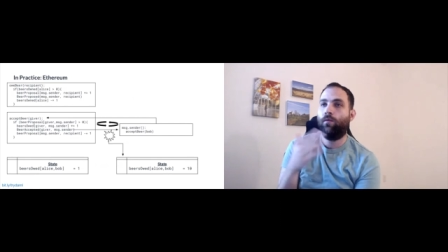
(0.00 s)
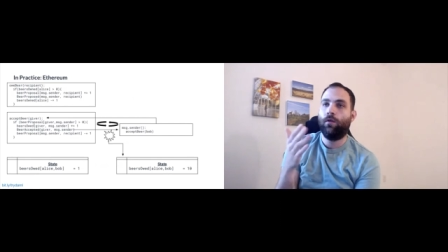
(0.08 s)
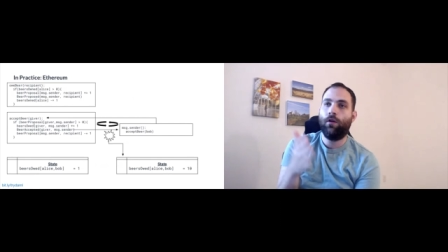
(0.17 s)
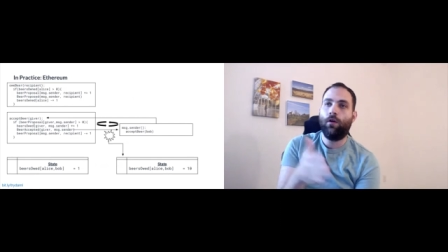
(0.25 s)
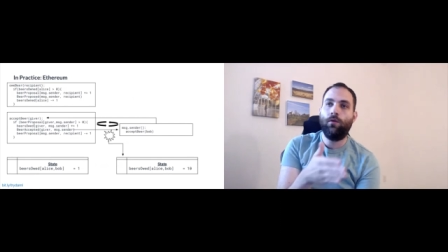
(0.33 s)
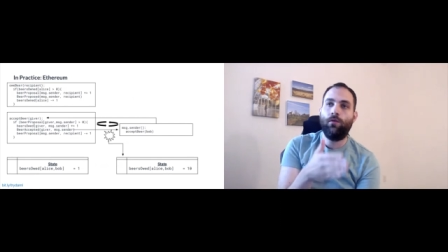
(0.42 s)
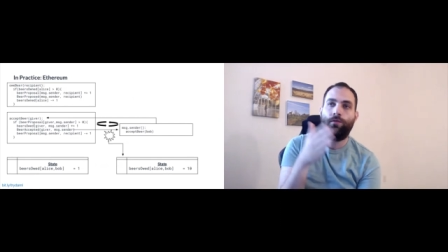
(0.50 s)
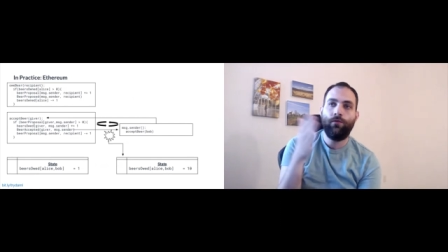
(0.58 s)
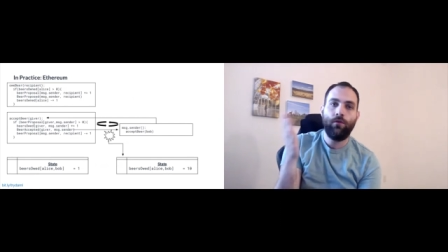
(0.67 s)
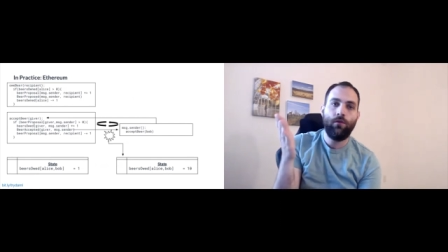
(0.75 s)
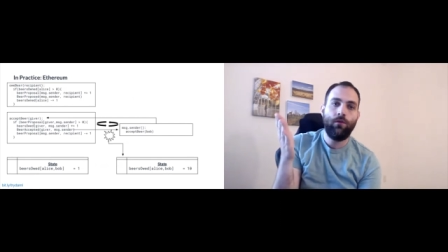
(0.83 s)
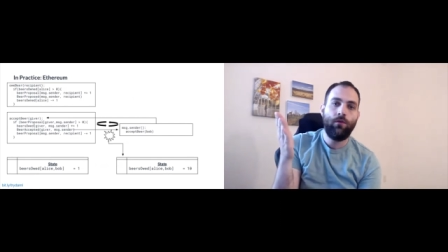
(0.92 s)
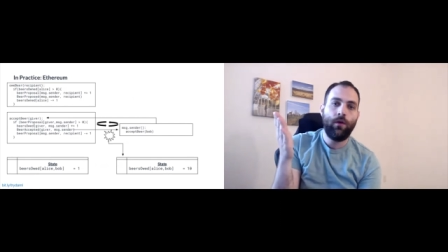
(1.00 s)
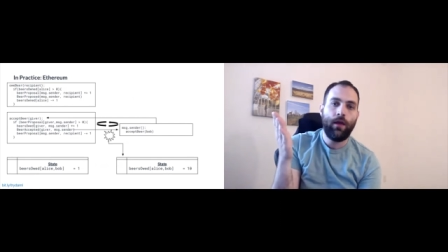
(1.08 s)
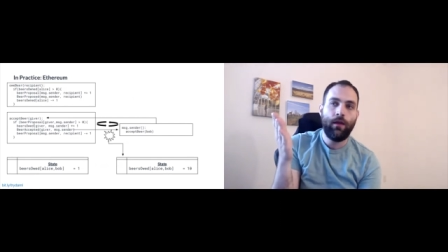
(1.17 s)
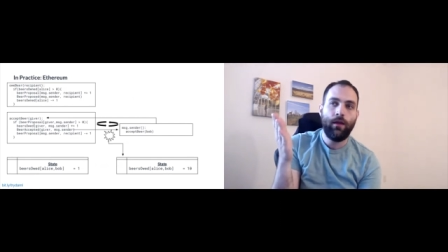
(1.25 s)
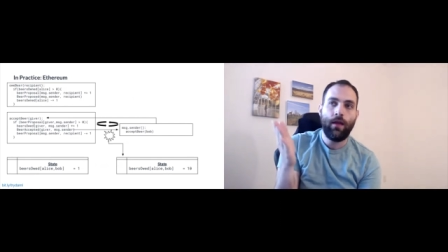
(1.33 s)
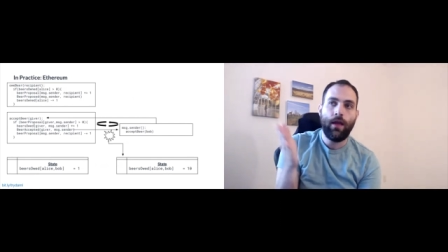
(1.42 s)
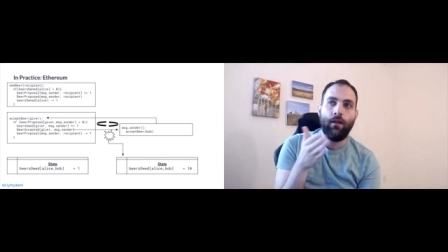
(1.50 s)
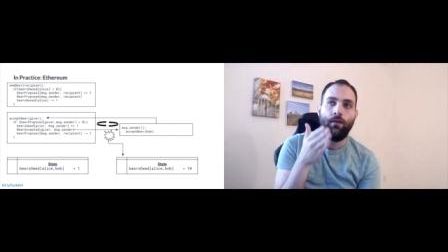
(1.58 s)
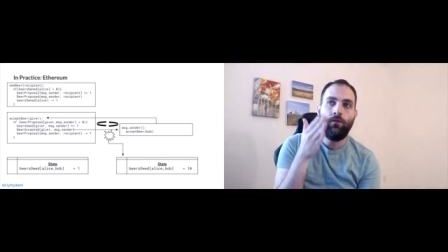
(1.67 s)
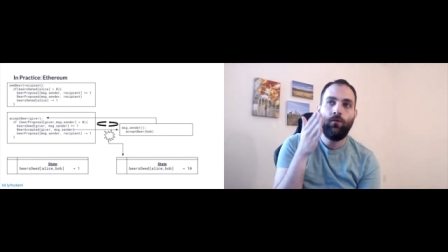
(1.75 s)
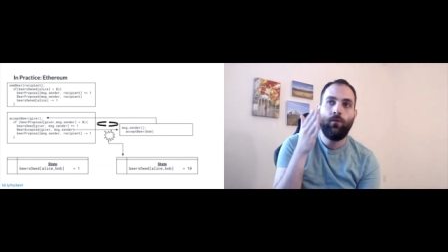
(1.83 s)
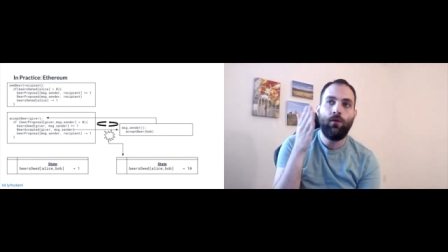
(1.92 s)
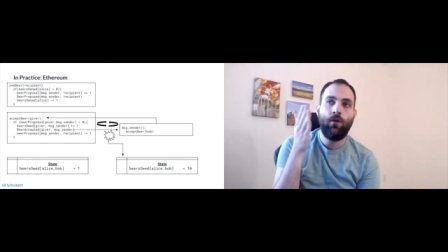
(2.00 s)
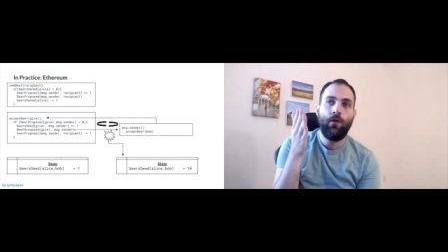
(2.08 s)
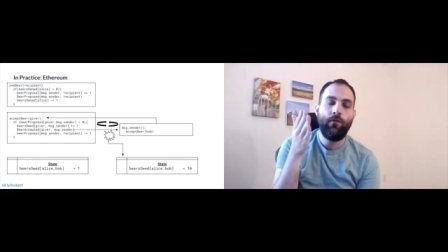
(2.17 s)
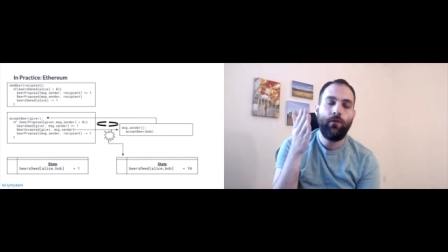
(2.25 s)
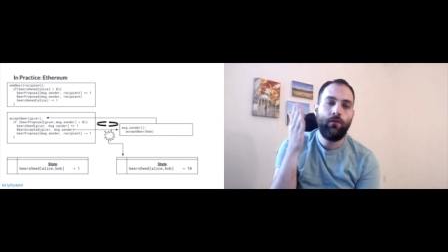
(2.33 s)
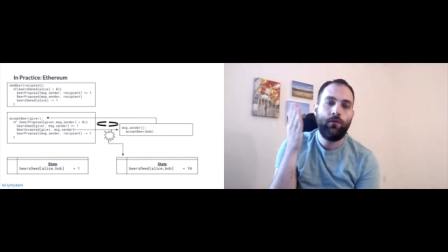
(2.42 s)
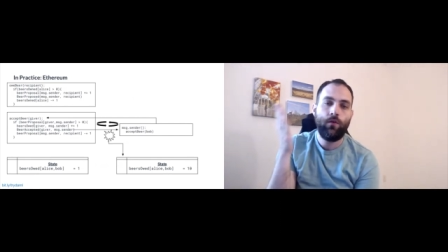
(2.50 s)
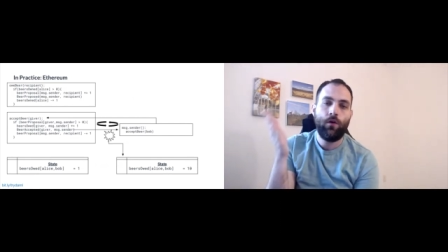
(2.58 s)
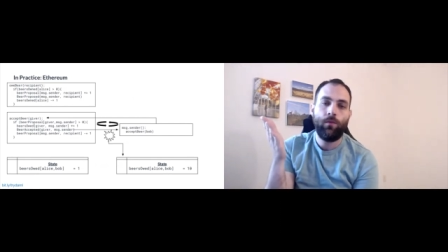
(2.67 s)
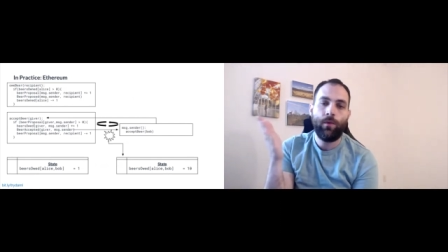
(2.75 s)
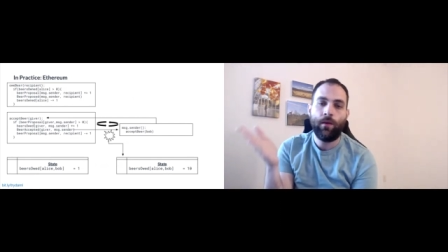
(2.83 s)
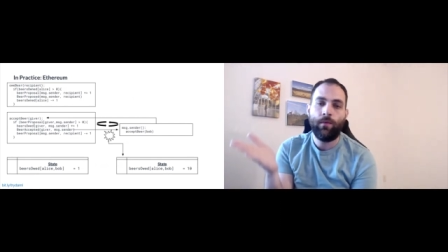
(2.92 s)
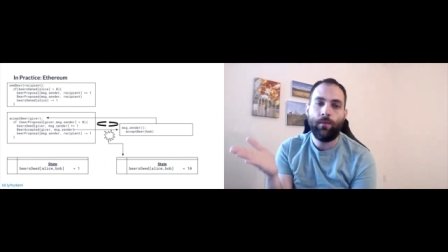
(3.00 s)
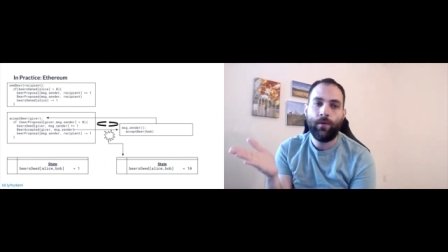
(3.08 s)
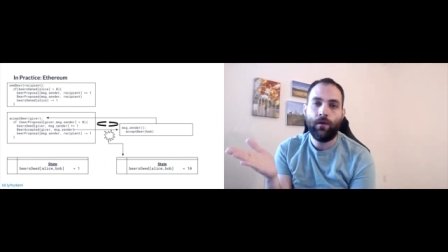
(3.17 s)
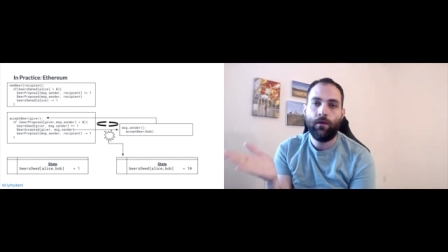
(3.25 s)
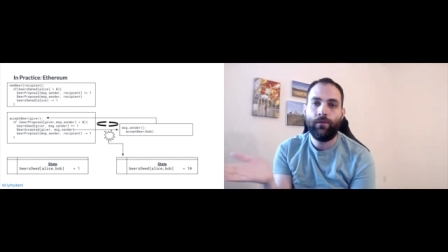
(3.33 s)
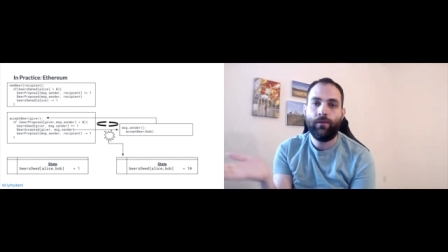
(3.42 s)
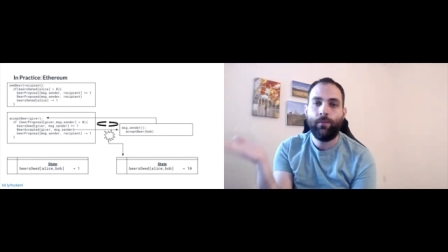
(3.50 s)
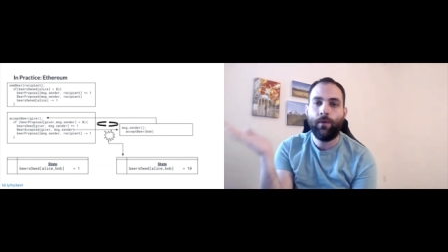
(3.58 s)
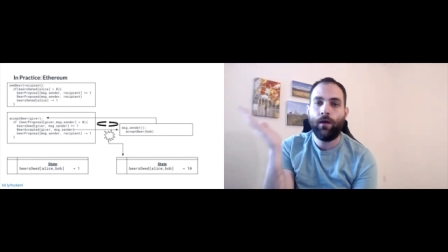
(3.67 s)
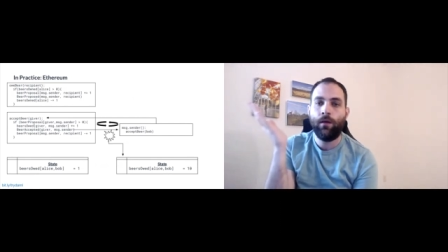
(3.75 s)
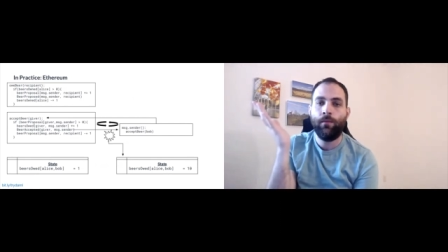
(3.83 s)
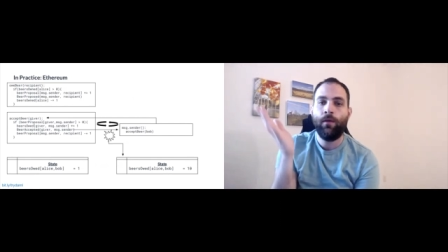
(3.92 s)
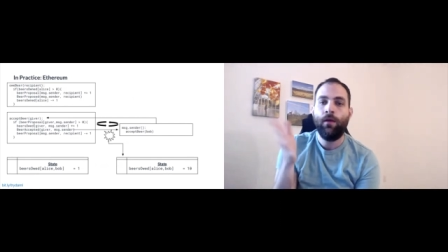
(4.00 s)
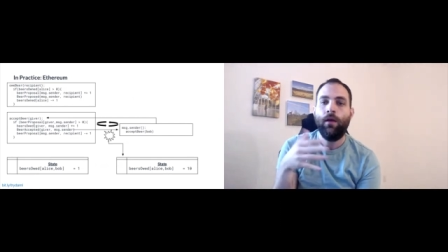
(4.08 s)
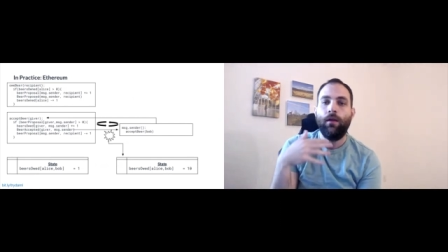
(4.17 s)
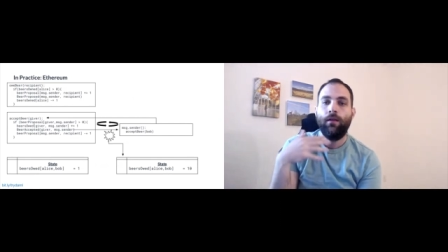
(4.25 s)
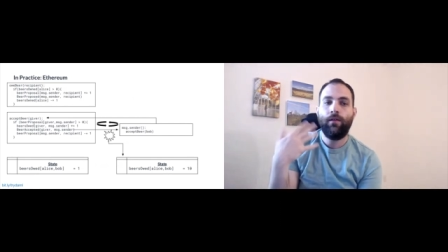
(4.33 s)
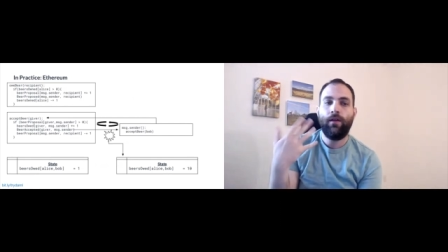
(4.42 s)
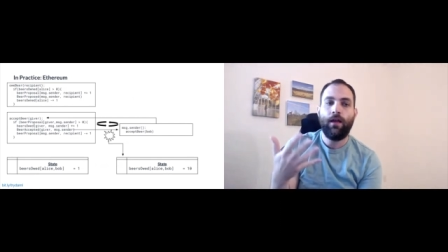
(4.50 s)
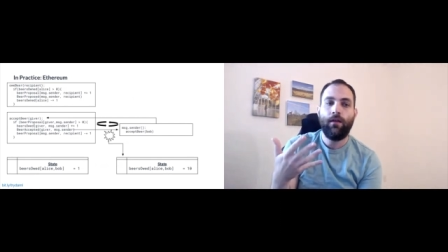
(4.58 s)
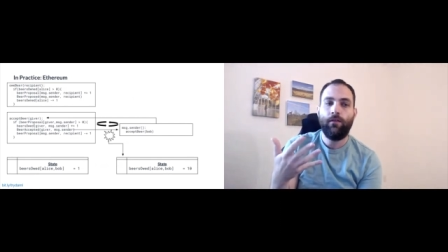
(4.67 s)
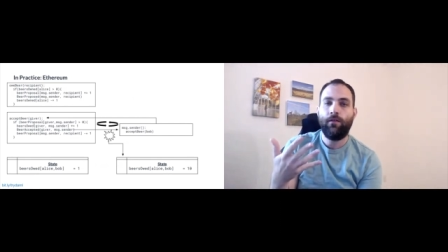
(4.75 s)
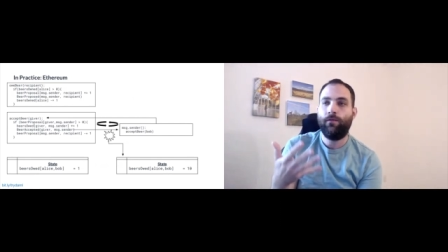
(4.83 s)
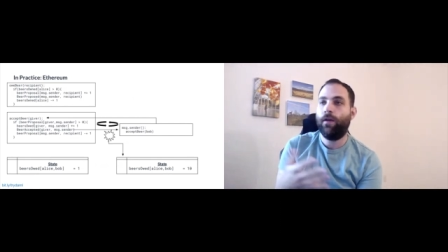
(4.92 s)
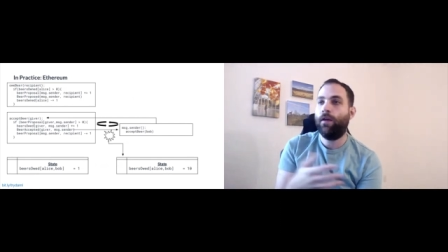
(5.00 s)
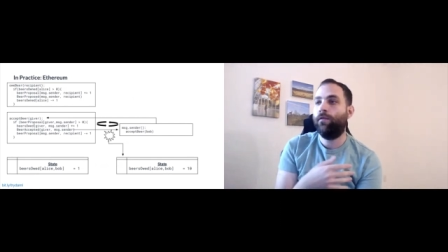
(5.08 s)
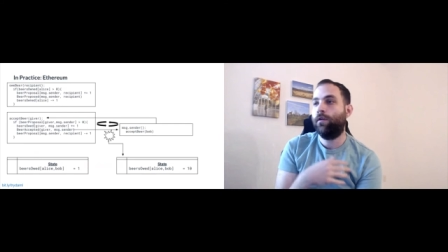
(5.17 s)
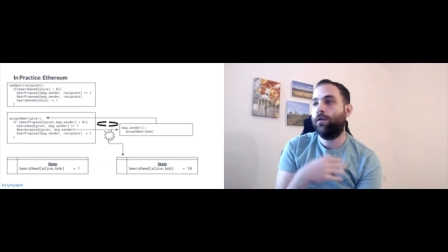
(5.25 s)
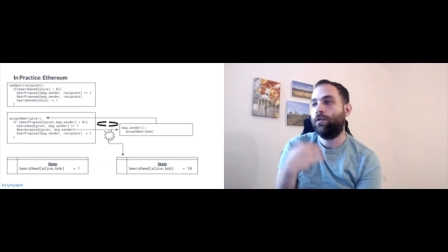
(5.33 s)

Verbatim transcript: we'll go through and Alice will offer to, oh, Bob a beer, say, Bob, did Alice a favor.